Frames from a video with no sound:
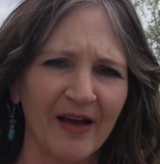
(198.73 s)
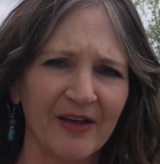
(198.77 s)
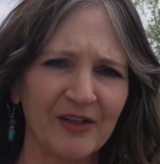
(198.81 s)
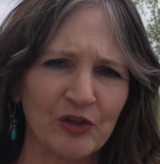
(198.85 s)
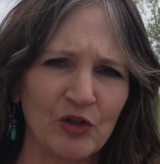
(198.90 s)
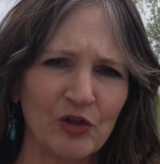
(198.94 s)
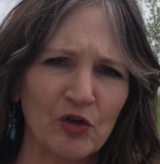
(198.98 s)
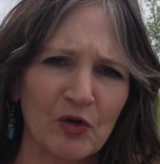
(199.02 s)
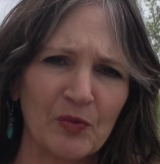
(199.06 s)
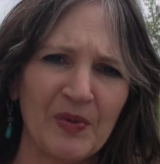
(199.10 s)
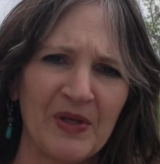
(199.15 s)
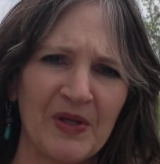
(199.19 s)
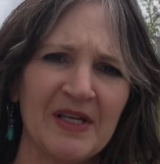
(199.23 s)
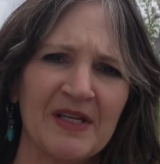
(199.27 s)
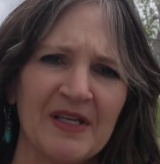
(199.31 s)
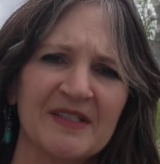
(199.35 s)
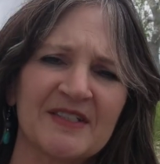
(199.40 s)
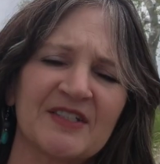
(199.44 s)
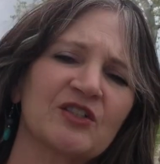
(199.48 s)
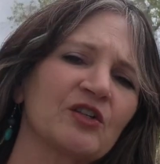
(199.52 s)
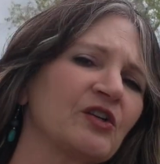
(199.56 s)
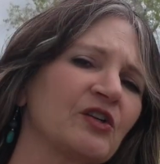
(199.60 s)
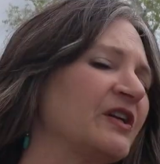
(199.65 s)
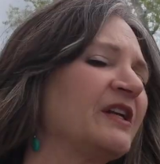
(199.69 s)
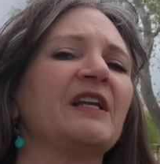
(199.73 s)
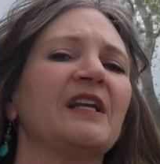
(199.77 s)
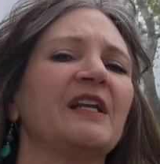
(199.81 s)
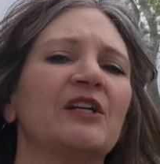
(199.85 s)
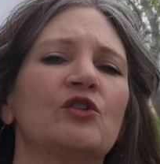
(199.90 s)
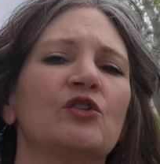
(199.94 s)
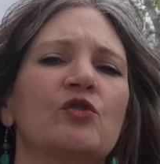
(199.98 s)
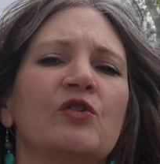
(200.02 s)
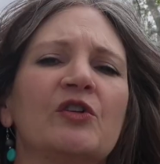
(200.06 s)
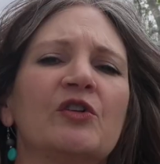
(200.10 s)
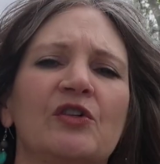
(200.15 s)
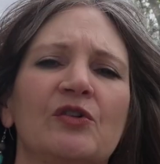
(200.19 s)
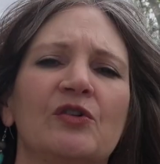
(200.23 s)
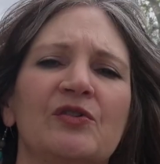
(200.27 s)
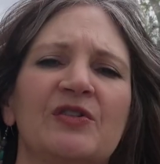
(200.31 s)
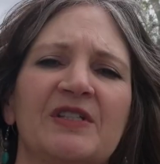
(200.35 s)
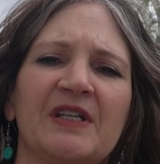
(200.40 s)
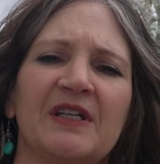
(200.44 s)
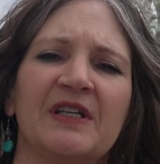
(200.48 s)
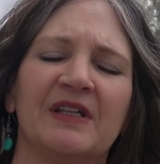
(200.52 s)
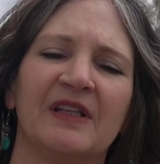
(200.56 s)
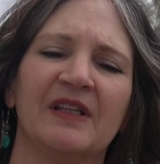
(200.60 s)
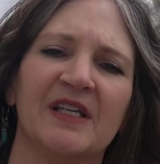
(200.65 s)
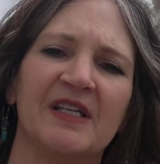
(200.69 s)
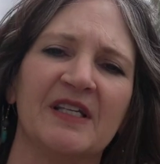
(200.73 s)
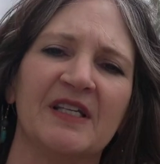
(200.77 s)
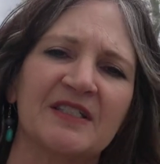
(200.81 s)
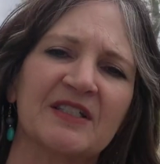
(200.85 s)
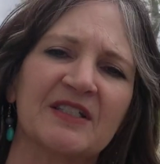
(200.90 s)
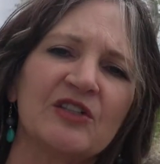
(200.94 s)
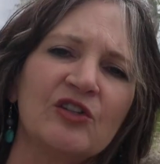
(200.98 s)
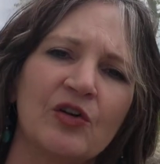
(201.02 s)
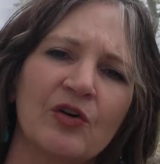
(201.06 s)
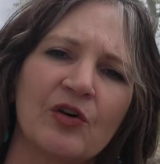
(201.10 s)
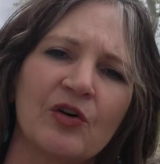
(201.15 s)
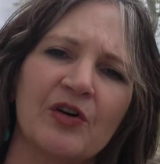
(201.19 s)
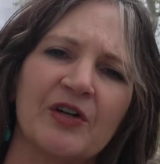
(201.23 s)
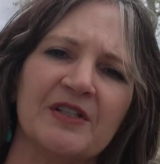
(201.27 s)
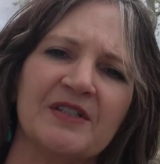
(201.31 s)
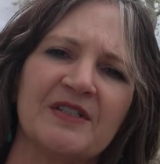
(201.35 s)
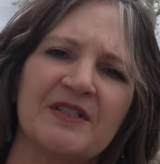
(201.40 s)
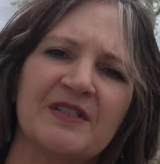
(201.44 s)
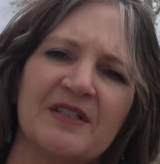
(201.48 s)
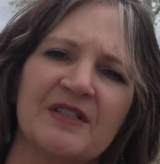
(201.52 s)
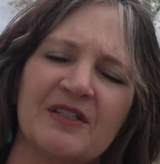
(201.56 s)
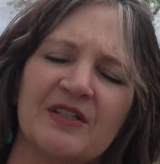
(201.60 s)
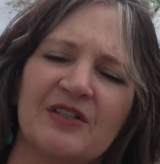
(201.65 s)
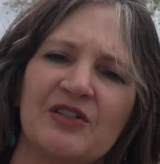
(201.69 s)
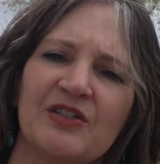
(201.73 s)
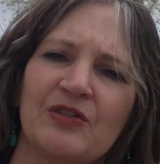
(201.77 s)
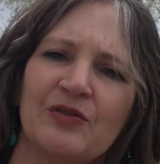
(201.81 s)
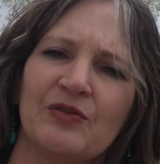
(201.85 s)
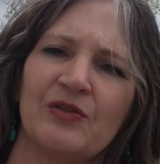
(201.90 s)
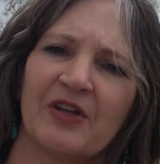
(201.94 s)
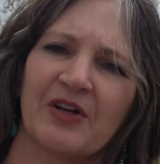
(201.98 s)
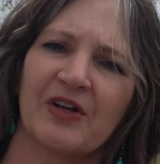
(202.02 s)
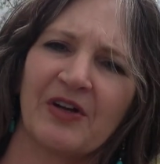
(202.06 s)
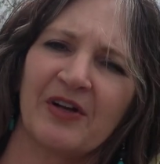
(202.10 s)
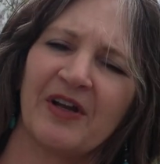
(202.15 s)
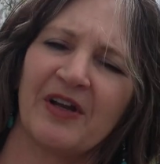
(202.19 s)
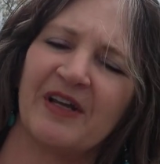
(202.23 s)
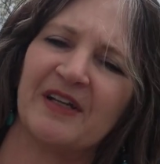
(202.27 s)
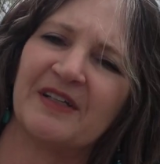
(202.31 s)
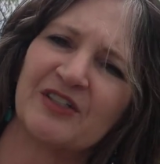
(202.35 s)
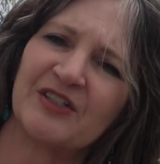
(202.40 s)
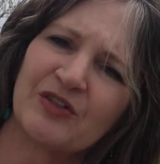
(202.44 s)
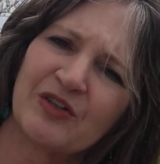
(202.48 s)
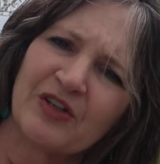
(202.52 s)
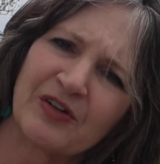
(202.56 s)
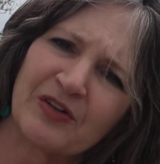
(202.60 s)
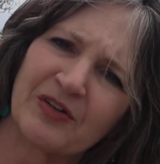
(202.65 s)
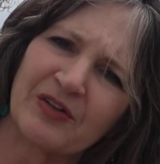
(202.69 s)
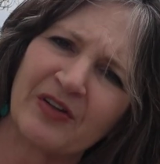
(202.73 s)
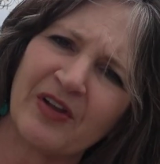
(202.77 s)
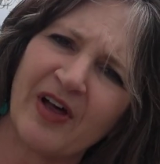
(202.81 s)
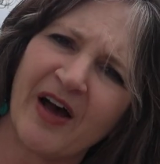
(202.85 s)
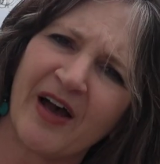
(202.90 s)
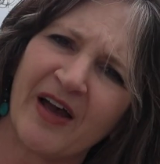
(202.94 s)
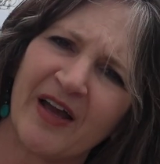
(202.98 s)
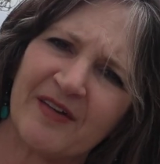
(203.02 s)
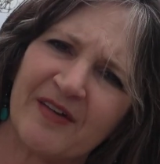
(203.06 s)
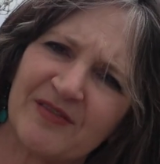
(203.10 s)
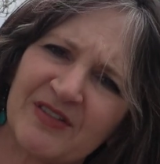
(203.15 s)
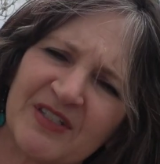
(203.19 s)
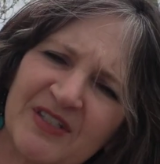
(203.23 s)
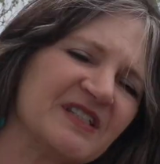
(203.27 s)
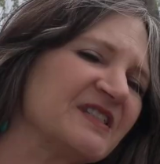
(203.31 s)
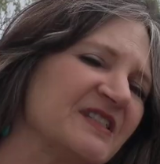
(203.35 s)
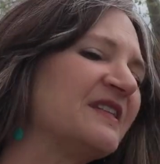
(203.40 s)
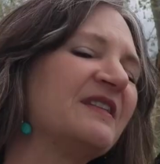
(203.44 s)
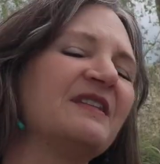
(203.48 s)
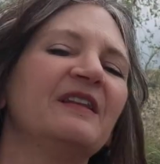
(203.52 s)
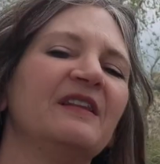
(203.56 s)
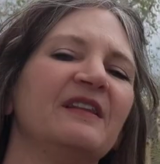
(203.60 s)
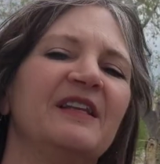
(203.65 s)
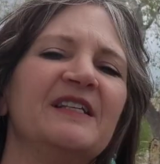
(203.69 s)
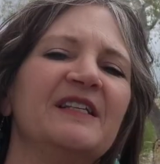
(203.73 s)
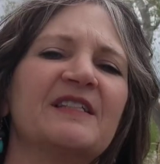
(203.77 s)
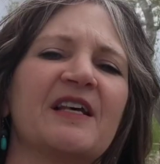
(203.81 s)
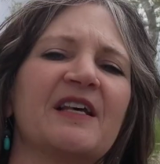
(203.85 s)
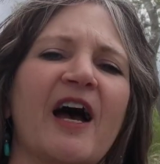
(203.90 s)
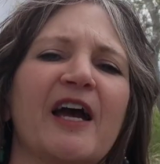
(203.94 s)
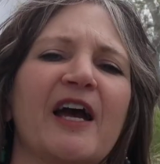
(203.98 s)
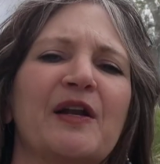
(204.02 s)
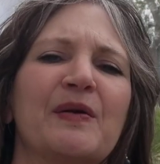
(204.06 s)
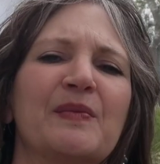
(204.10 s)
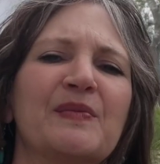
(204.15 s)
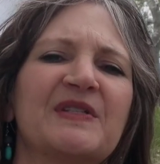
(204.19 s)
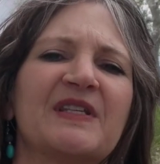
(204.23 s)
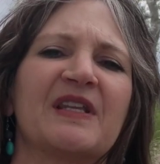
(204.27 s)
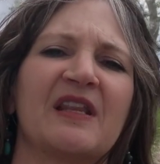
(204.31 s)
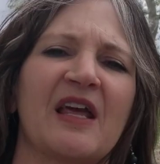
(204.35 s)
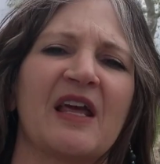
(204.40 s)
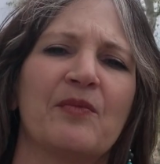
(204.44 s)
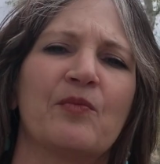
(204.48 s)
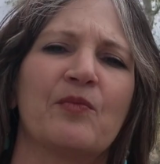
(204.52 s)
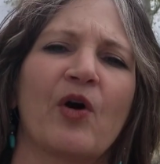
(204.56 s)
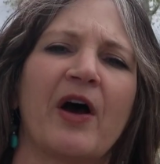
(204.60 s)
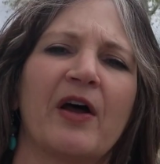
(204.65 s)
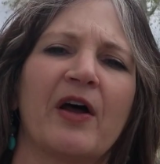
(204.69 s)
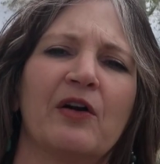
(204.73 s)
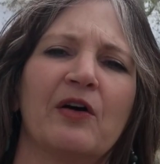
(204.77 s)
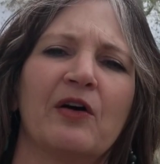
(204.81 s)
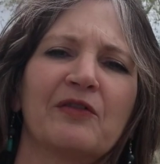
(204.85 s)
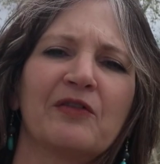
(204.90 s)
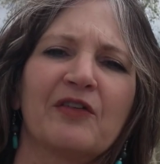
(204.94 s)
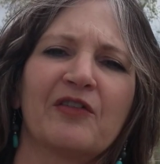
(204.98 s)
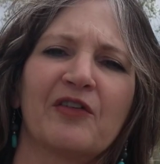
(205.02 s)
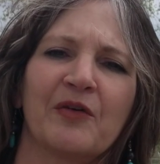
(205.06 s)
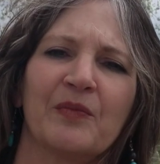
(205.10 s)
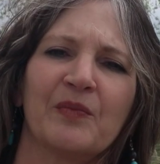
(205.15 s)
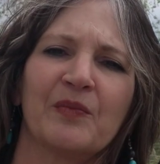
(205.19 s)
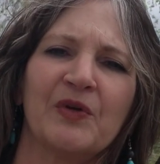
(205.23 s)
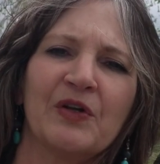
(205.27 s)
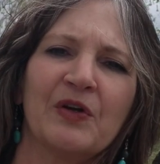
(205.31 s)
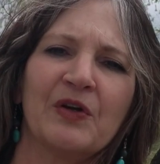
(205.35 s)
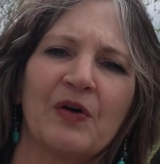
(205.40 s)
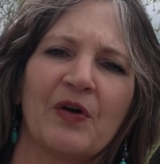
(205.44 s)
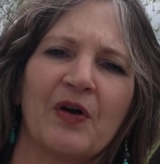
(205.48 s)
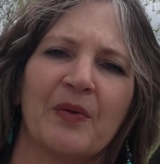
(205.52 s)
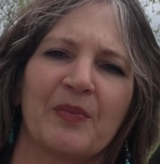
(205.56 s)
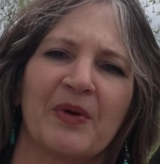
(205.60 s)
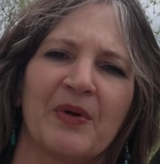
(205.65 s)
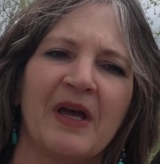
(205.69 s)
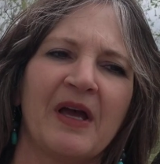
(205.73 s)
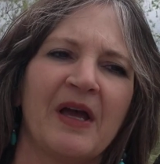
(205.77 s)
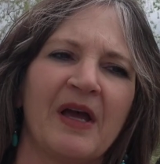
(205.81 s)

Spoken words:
Europeans started introducing these goods into their lives, these items that they brought over from Europe.